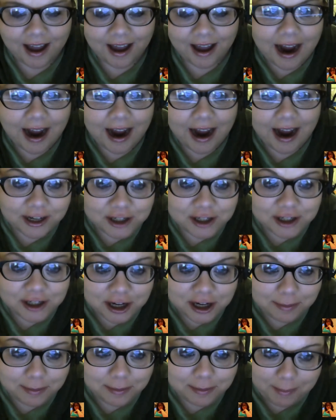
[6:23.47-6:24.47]
I tried to show
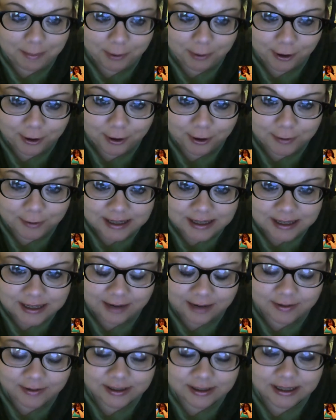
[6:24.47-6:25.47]
him my boobs, and
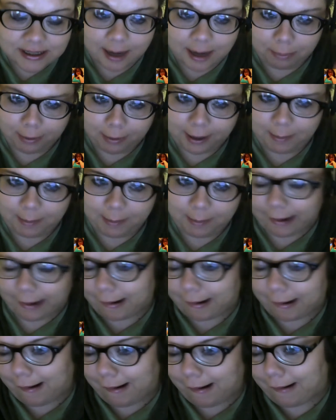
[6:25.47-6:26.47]
he was like, "Put it back
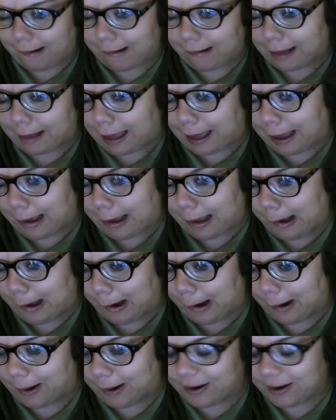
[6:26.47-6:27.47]
on."
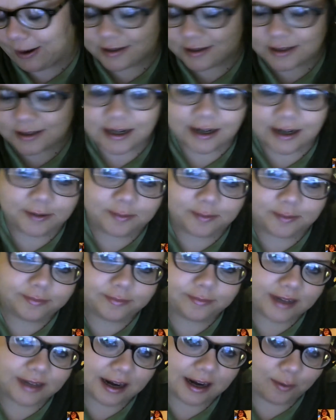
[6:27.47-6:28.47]
Ew. So
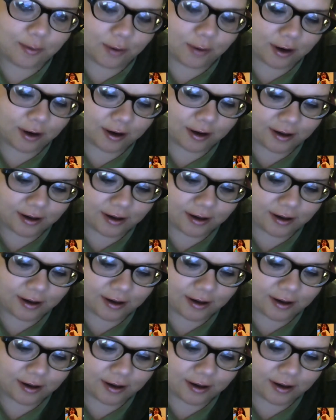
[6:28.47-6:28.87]
it didn't work.